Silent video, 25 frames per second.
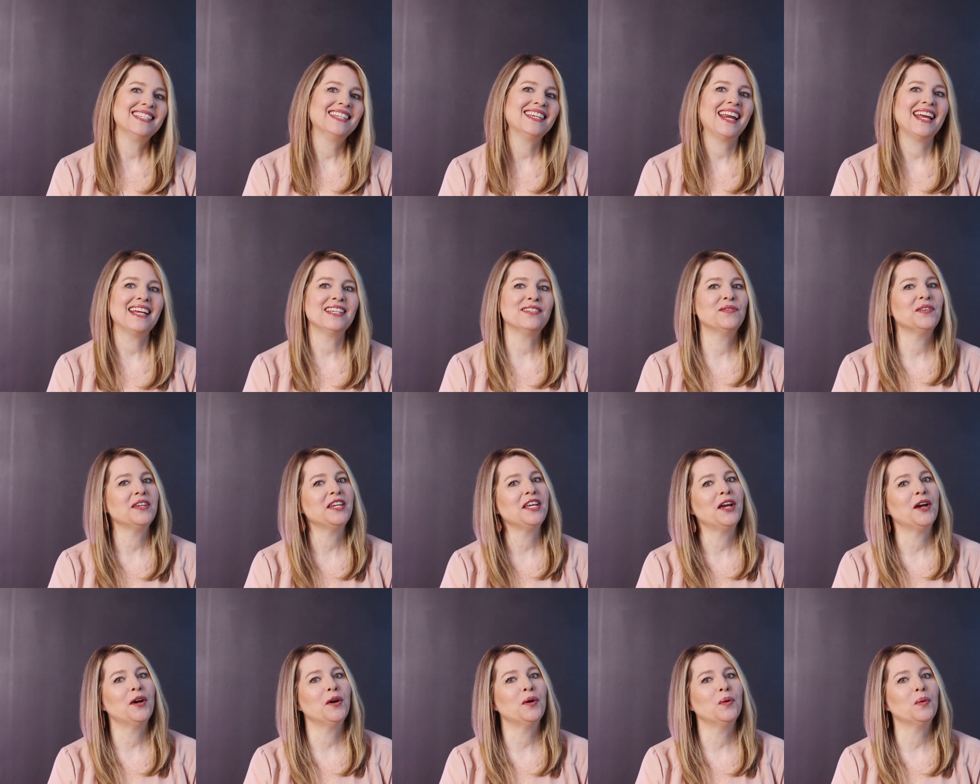today's
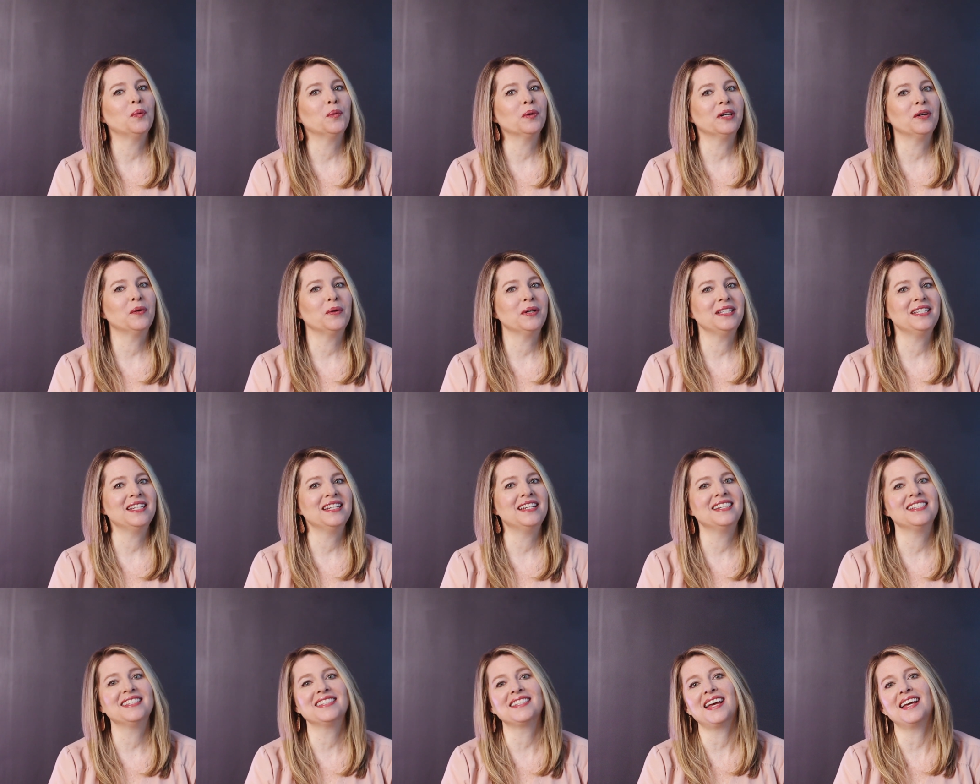video, we're going to
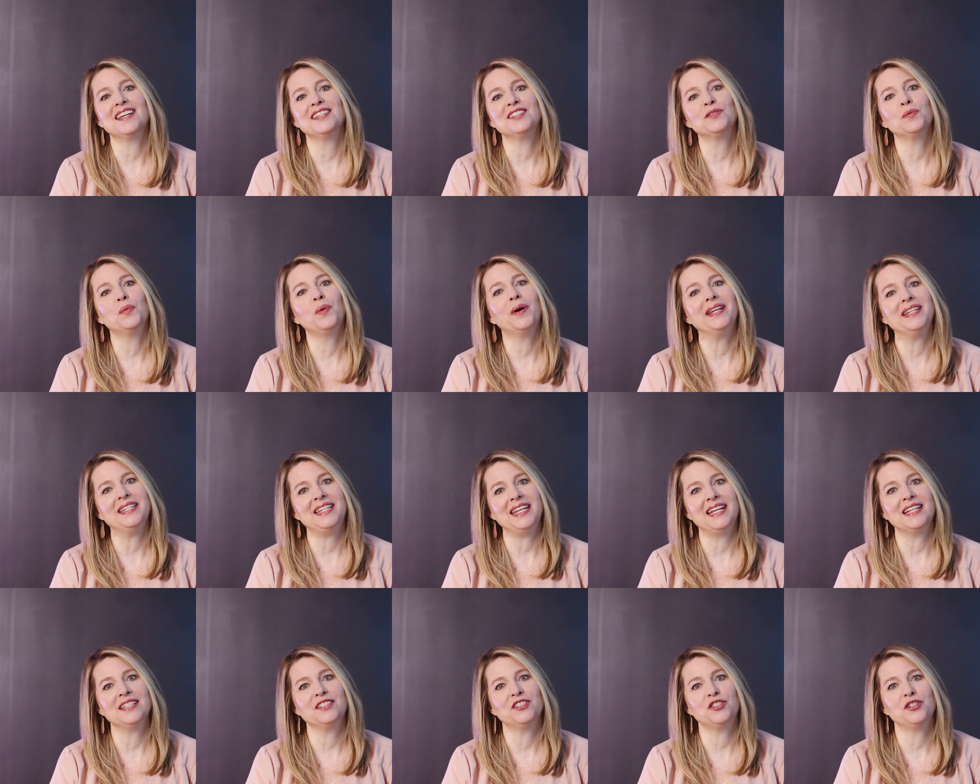discuss what
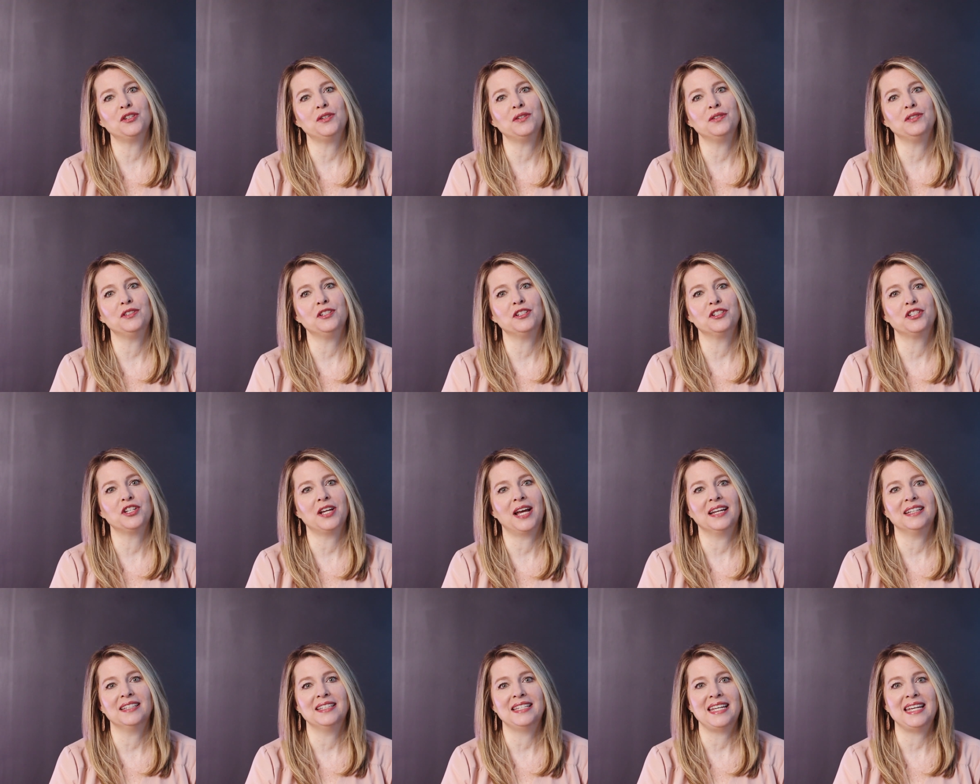dance shoes your
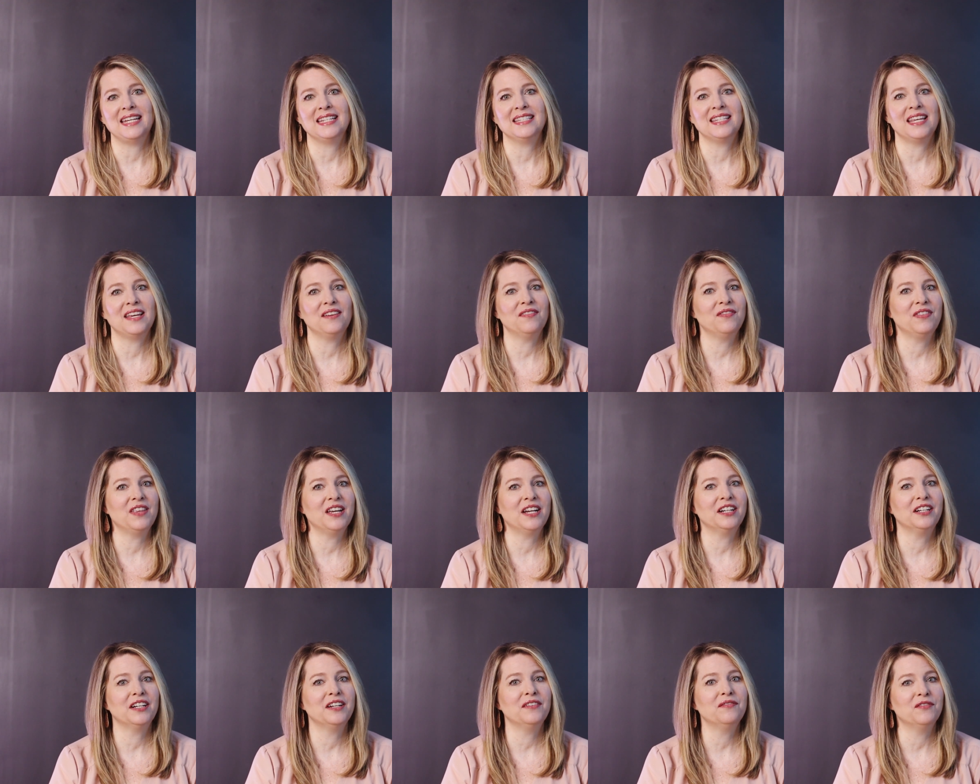child needs if
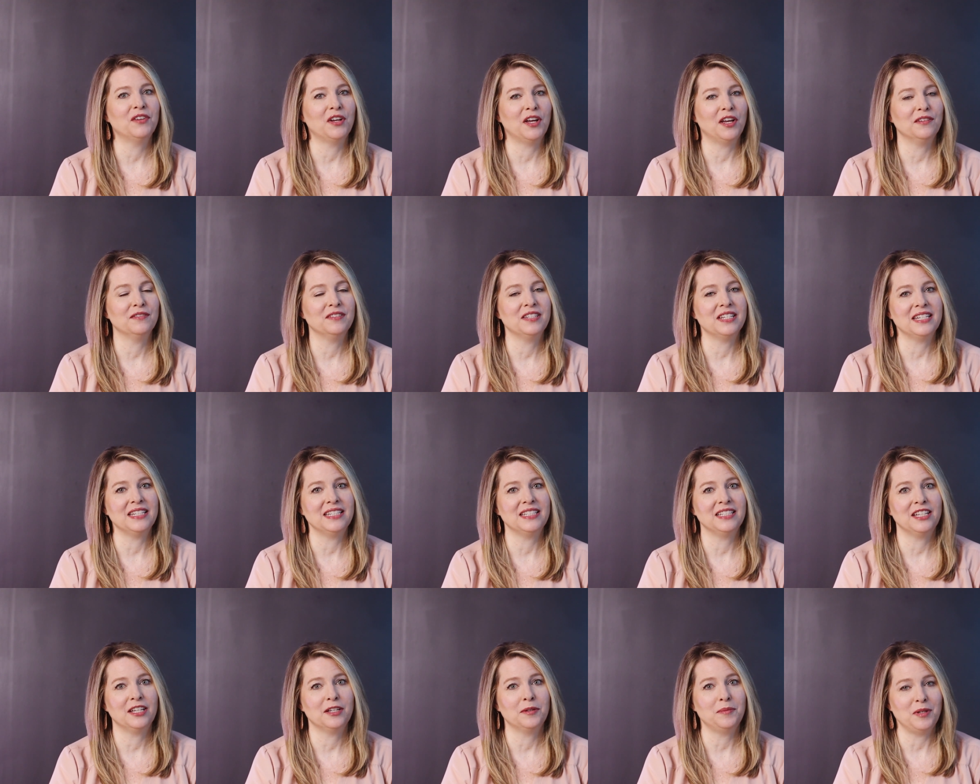they're involved
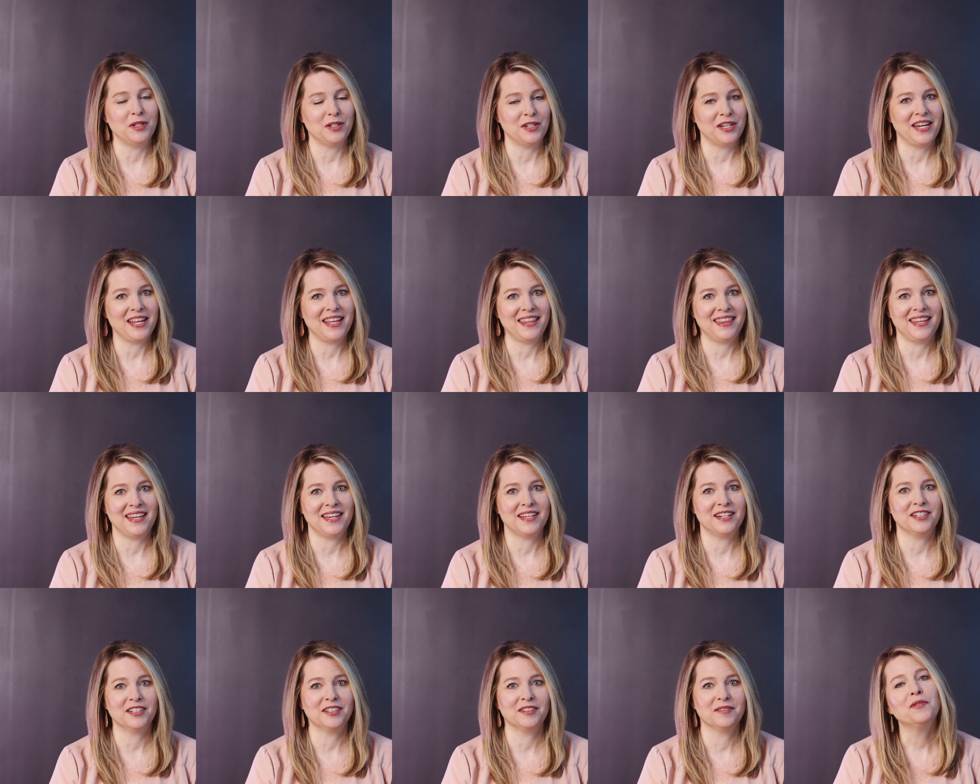in community theater.